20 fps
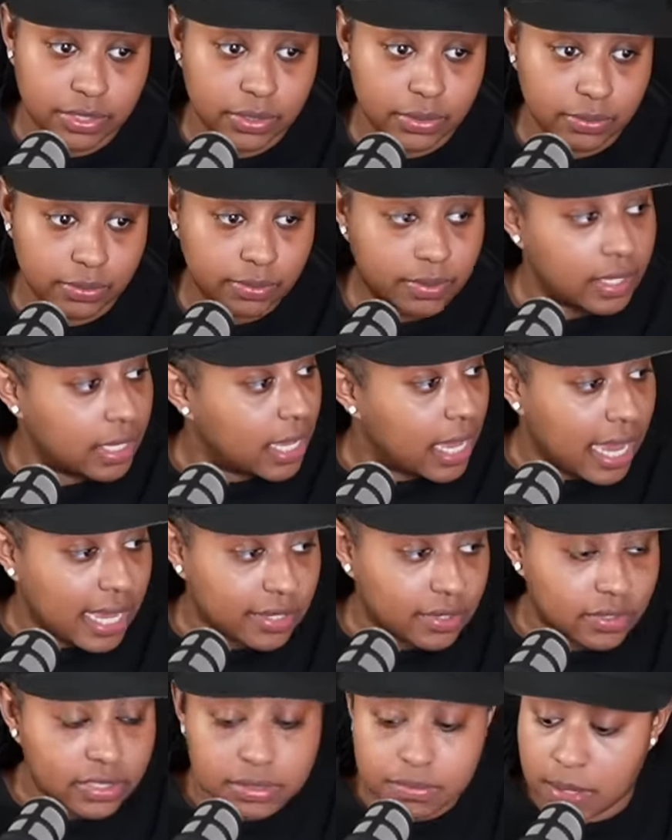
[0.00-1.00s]
knew. I
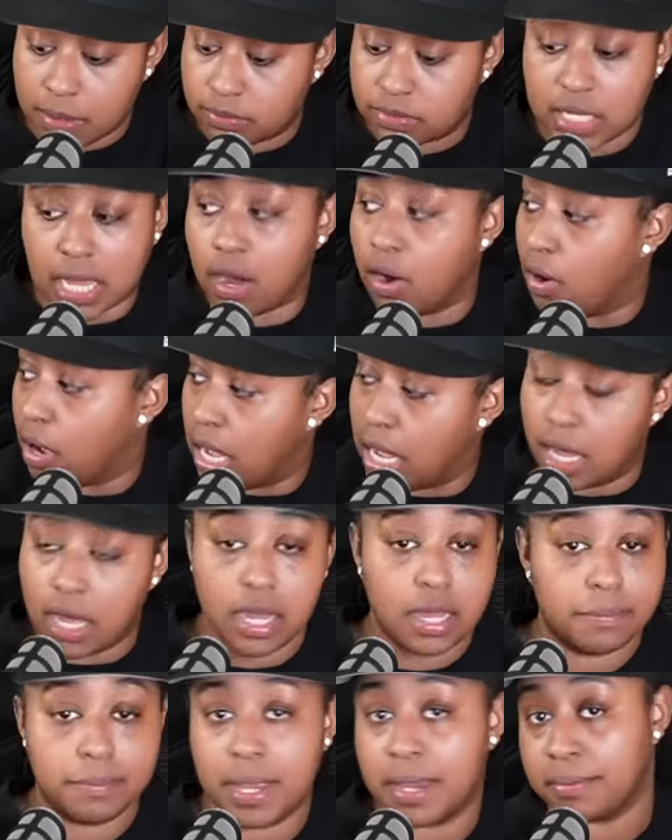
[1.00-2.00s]
know his mom was like,
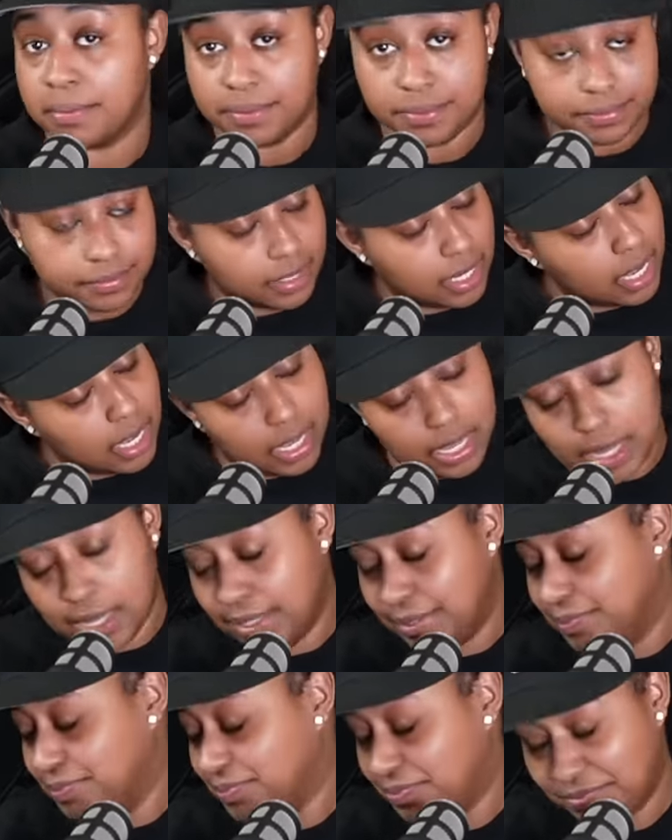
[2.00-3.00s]
oh, baby.
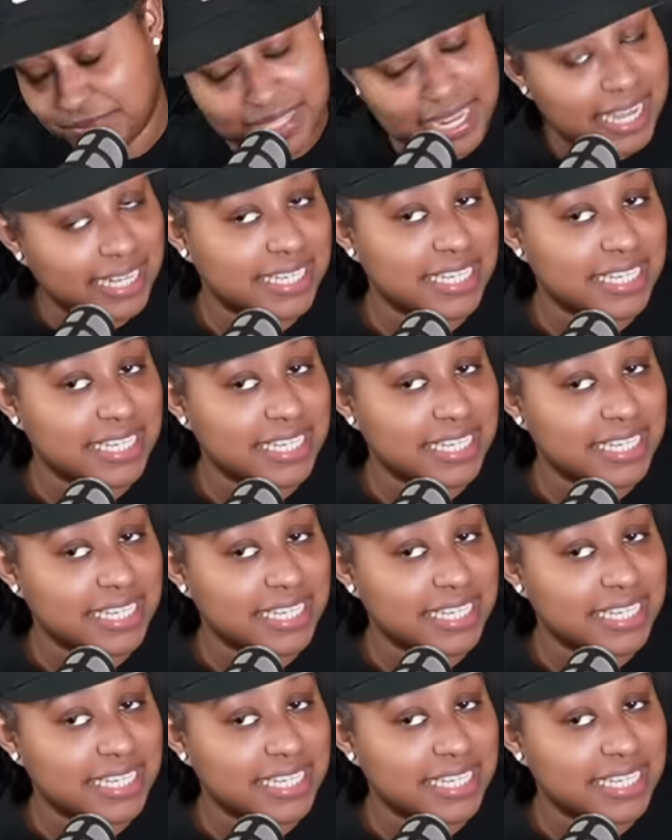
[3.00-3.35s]
Not